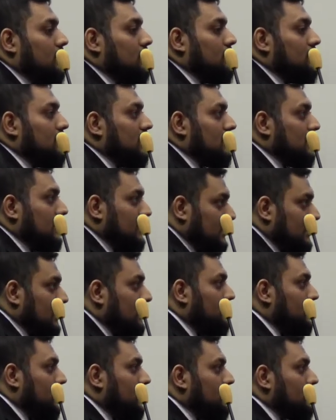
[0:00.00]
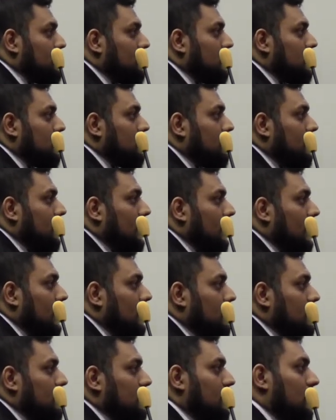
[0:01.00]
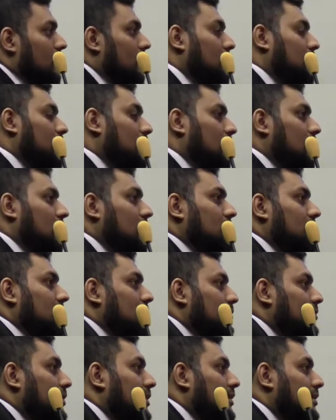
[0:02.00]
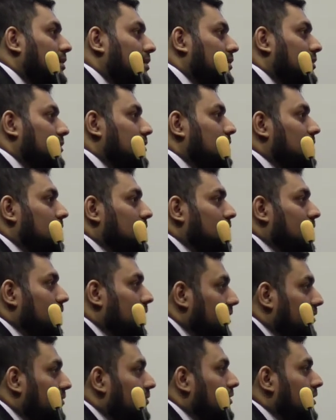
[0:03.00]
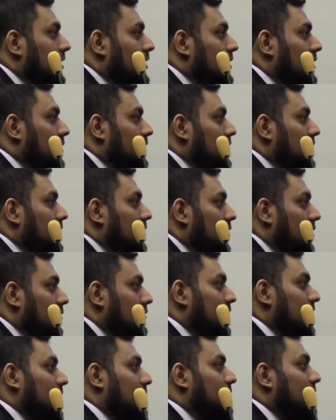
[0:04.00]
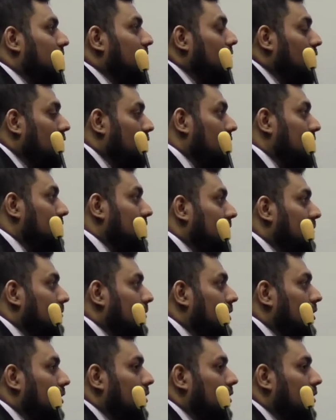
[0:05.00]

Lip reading: using this approach your model will be error free or we can find all of them,